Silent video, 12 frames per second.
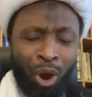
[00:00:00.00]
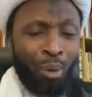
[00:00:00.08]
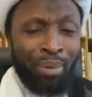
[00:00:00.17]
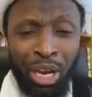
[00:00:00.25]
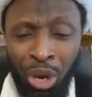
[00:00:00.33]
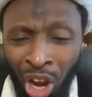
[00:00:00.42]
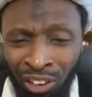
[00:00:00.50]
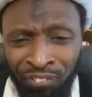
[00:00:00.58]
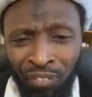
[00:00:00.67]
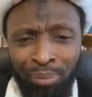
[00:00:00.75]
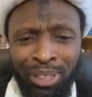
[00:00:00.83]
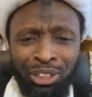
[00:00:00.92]
or may God
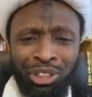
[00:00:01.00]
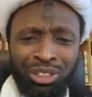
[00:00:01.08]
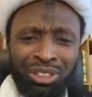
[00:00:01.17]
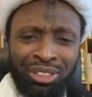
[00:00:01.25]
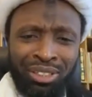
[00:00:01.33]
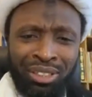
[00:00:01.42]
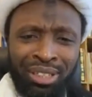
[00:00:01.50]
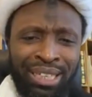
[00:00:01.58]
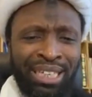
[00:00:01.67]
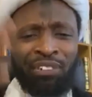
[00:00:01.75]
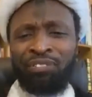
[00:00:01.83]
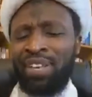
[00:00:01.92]
forbid,
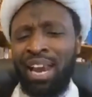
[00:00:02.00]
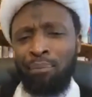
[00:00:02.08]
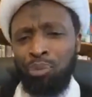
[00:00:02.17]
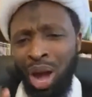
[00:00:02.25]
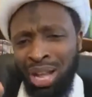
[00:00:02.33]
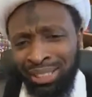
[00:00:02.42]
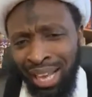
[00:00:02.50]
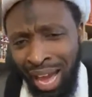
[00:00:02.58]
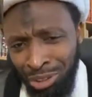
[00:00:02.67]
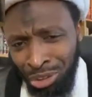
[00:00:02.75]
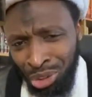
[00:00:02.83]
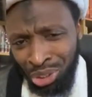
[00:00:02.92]
lifting up one's
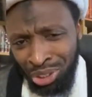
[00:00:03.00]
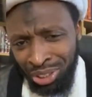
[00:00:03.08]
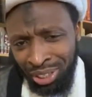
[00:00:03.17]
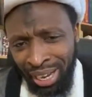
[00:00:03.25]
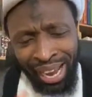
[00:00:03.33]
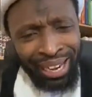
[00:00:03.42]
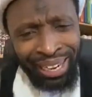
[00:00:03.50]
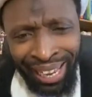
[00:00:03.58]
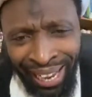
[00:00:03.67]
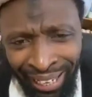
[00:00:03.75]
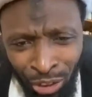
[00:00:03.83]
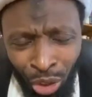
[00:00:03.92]
hand and
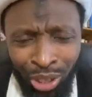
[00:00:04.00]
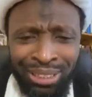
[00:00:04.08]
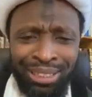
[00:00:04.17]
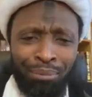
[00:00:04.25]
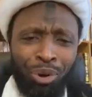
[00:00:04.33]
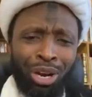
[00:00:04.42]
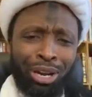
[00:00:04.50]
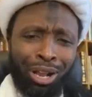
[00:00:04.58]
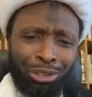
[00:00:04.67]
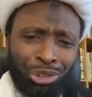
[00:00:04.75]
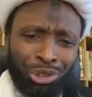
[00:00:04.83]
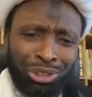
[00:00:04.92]
laying it on someone
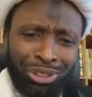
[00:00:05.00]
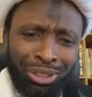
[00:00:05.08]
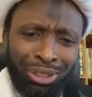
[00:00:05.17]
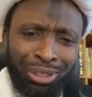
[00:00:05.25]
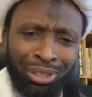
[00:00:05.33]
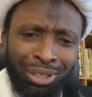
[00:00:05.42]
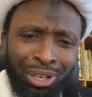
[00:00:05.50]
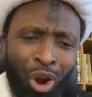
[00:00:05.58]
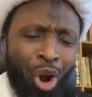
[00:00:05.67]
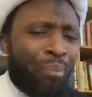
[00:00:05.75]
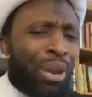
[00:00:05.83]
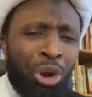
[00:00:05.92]
else.
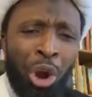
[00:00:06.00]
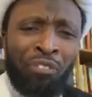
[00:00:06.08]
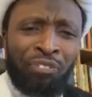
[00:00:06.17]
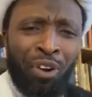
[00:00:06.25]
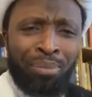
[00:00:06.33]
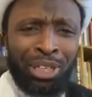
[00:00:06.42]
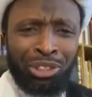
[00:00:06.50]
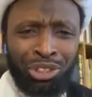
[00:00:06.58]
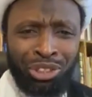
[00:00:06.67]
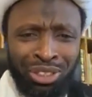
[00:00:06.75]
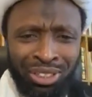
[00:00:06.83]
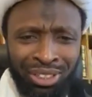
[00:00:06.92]
Or may God forbid,
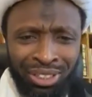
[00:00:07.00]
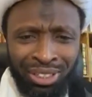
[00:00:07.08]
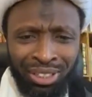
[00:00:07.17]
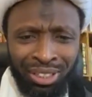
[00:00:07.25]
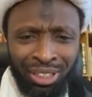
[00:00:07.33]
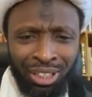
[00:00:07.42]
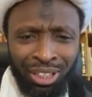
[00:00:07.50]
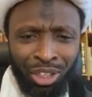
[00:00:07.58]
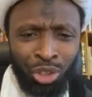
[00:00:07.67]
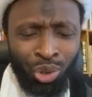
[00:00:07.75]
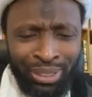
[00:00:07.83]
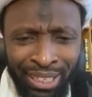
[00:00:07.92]

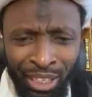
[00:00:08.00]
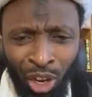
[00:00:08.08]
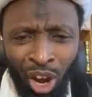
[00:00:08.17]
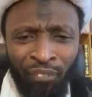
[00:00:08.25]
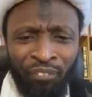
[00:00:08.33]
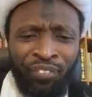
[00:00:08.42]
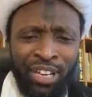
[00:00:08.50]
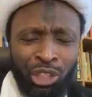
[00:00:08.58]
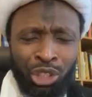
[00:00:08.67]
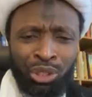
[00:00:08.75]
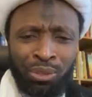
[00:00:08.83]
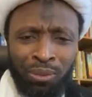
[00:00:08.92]
using your
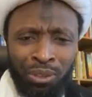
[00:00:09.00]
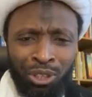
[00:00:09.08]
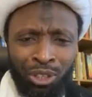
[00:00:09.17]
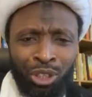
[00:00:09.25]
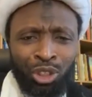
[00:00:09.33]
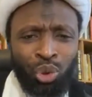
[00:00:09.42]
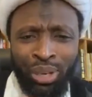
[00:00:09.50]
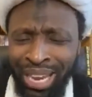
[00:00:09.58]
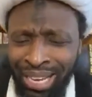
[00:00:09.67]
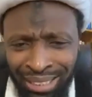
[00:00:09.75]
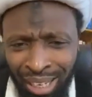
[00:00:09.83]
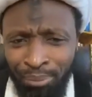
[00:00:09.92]
feet to kick
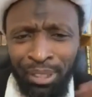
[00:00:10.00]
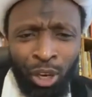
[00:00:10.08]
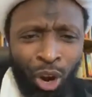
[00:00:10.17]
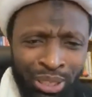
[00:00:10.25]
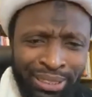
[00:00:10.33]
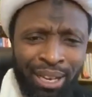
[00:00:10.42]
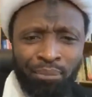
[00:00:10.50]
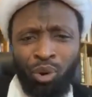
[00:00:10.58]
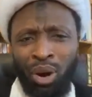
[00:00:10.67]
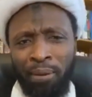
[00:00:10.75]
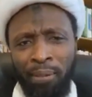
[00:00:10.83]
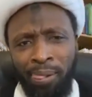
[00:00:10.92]
something or someone.
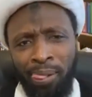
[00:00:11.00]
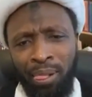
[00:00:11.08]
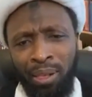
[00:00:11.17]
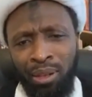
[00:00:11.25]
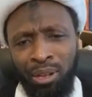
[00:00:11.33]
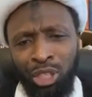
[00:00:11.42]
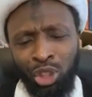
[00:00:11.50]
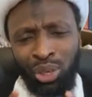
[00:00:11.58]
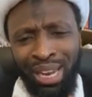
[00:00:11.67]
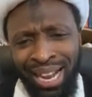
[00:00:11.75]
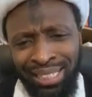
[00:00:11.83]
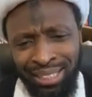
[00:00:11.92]
So
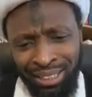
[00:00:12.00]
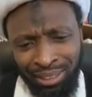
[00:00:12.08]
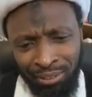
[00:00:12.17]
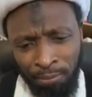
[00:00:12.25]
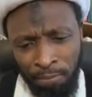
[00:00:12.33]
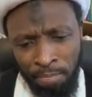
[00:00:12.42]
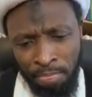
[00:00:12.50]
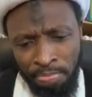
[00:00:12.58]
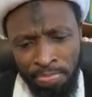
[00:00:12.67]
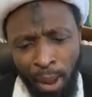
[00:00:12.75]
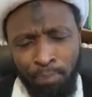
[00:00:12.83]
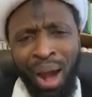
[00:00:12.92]
that is
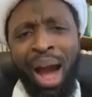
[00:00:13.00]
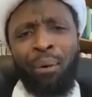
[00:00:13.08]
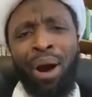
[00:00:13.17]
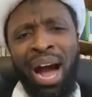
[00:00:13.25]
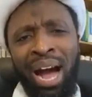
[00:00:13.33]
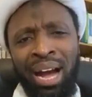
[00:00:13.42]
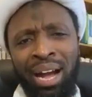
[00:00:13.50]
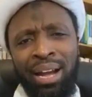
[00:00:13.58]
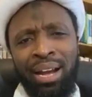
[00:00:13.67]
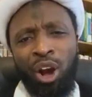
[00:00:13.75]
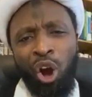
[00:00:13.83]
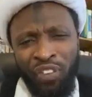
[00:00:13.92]
the power
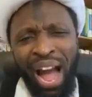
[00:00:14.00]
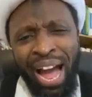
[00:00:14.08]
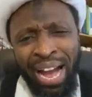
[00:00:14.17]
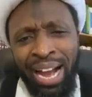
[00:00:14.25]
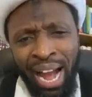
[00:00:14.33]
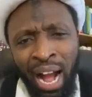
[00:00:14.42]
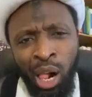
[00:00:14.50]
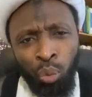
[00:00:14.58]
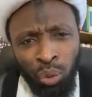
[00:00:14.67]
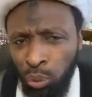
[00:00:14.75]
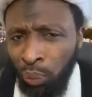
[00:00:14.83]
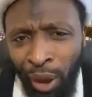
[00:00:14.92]
of anger
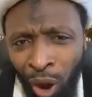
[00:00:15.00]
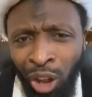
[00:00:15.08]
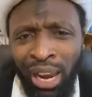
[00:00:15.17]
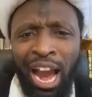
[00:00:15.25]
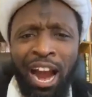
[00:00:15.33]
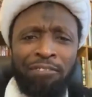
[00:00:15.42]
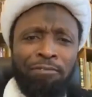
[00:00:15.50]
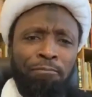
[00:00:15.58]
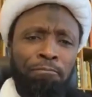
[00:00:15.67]
which we all have.